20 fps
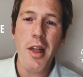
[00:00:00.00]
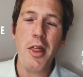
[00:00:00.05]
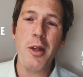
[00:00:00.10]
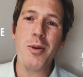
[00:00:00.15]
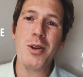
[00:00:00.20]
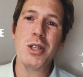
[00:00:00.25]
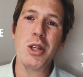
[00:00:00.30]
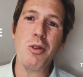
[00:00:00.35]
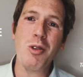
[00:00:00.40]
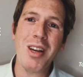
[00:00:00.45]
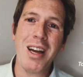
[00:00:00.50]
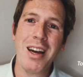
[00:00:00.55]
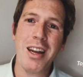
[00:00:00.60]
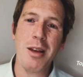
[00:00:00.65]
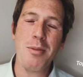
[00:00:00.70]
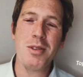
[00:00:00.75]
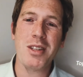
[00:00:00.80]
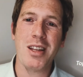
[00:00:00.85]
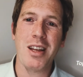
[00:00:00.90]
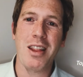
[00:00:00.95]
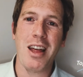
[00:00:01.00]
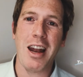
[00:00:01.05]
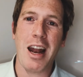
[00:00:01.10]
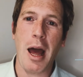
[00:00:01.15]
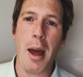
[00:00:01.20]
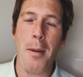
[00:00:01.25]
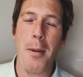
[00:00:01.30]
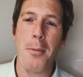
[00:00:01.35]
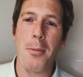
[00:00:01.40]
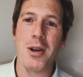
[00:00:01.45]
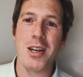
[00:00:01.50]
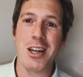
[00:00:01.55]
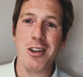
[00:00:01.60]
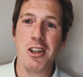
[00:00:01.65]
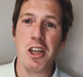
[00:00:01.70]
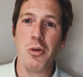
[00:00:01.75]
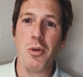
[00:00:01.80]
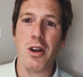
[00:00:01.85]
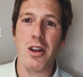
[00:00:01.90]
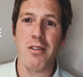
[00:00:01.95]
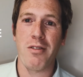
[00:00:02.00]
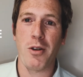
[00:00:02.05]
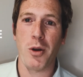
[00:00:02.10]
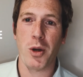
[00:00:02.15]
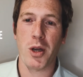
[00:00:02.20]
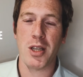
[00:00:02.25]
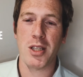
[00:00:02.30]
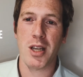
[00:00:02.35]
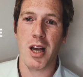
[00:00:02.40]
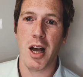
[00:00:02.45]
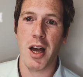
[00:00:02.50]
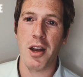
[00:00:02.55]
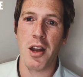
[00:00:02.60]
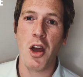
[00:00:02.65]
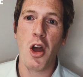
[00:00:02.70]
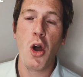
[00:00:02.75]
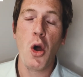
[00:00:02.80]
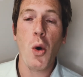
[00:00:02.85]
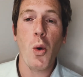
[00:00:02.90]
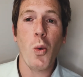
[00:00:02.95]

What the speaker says: There was three items that I particularly want to focus on.